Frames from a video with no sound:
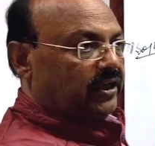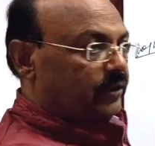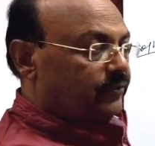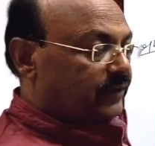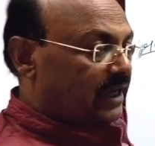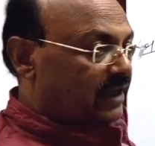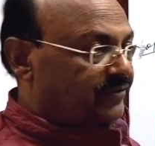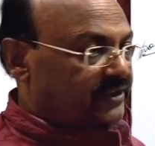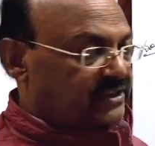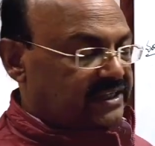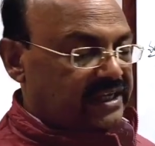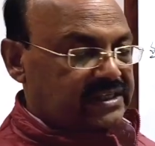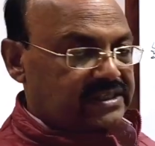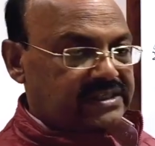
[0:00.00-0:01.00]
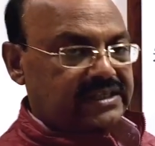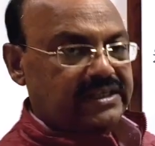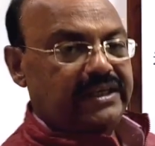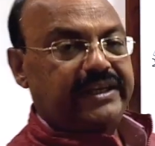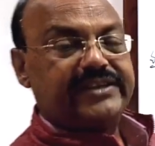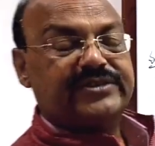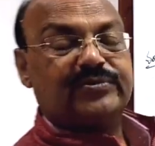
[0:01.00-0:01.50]
If
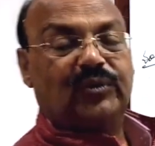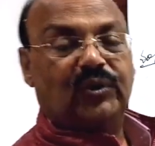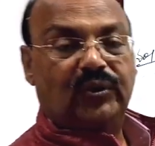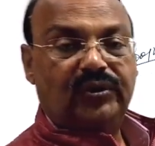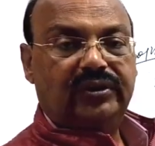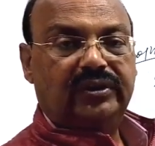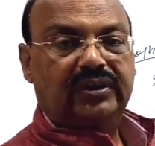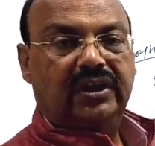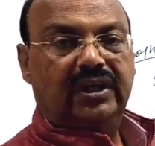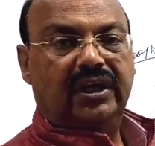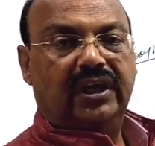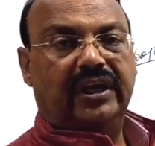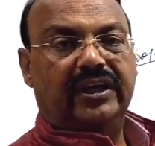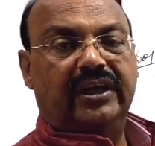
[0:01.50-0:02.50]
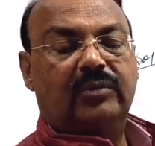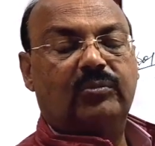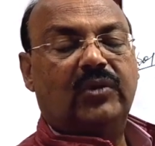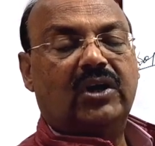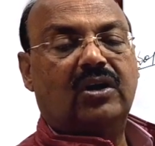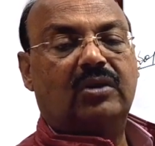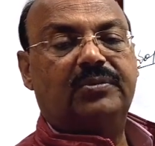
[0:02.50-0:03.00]
efficiency is more,
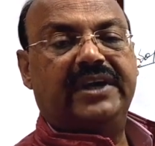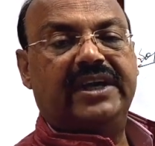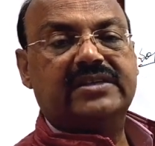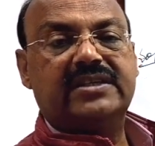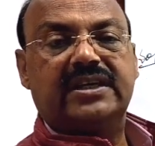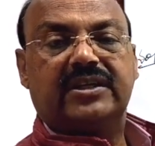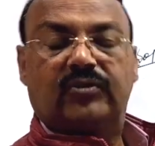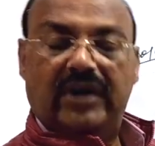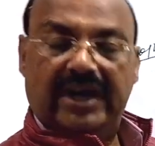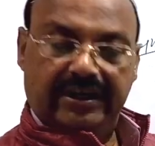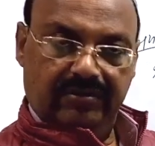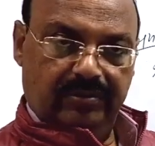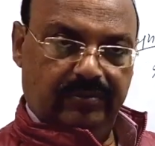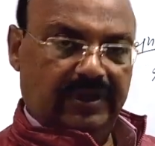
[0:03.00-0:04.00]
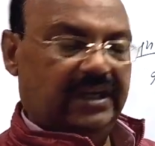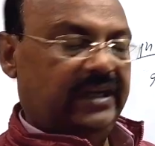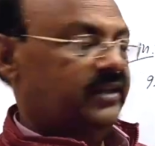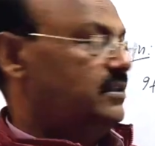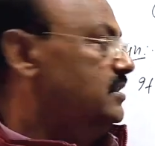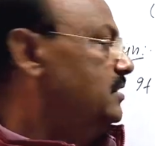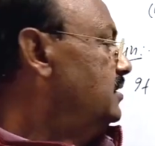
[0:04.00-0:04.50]
number of days required will be
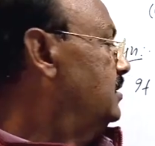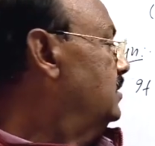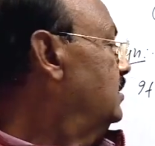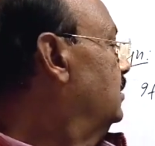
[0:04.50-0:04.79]
less.